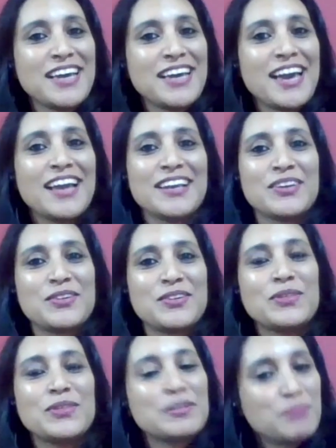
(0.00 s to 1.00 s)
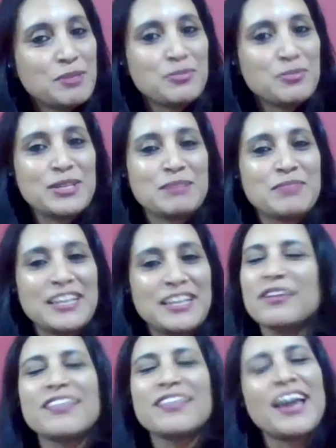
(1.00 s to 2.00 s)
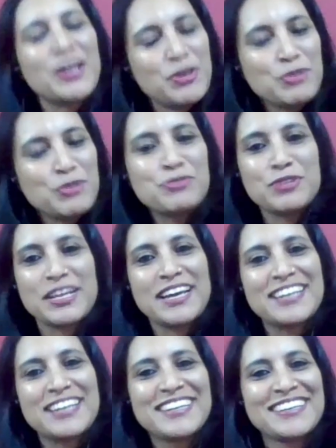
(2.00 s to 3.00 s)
and all the people in Miles. Thank you for that.